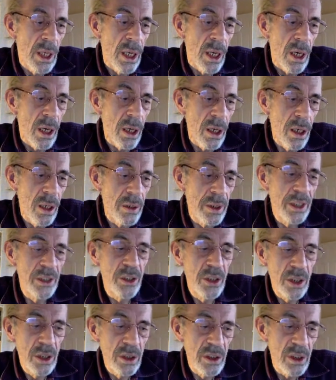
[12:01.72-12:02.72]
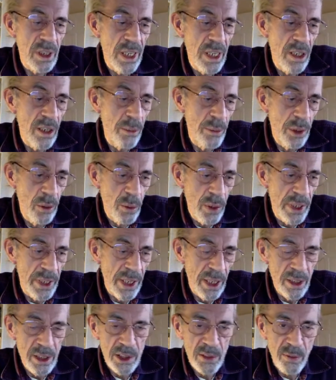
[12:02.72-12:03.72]
All these years later, I've been working
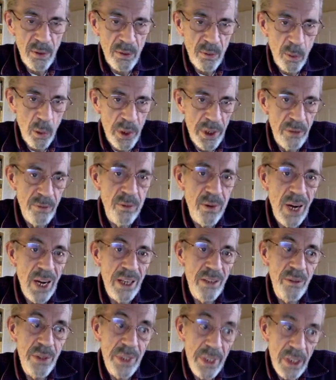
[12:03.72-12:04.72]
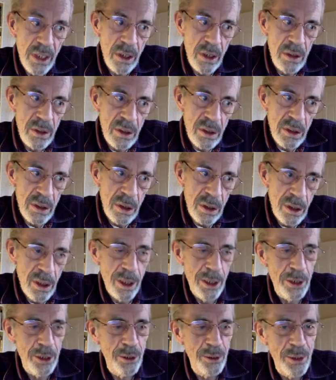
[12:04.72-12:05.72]
on this for 45 years.
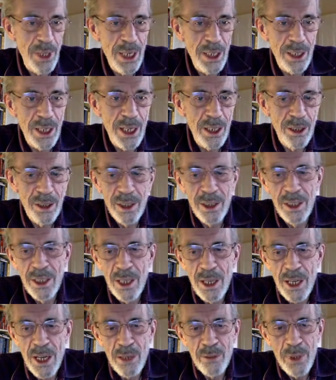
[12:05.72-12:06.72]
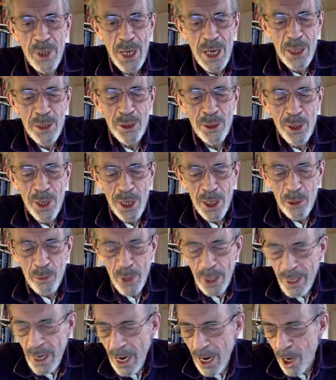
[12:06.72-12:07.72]
You'd think I'd have a handle on it by
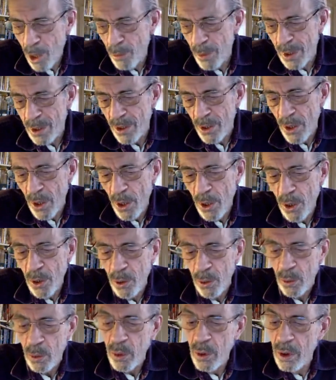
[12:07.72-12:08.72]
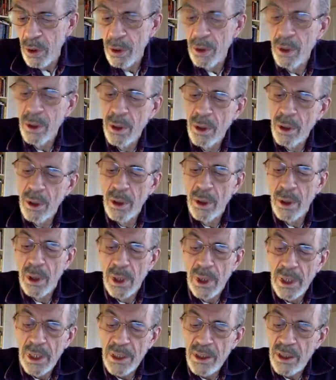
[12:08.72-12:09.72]
now, but no.
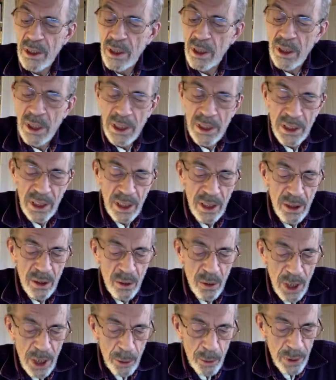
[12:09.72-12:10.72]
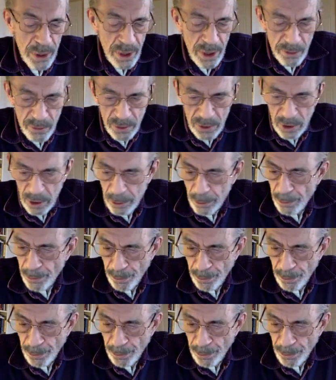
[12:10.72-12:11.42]
It's incredibly difficult.